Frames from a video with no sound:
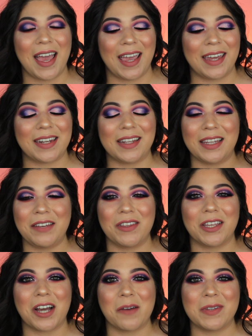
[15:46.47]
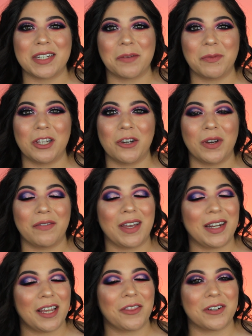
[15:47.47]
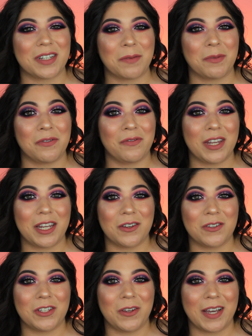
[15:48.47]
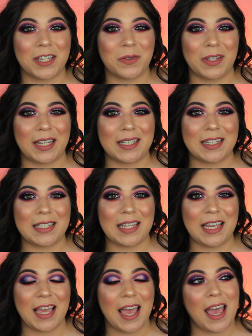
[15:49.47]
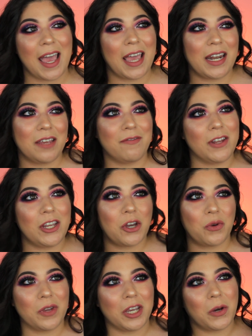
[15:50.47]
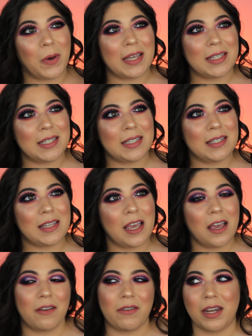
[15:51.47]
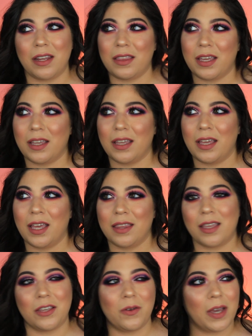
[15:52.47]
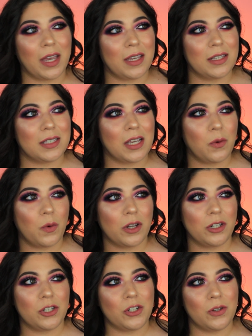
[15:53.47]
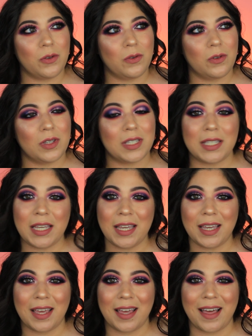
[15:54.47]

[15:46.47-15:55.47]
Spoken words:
And leave in the comments down below of any other type of videos you guys would like to see, any video requests of anything that you guys want to see.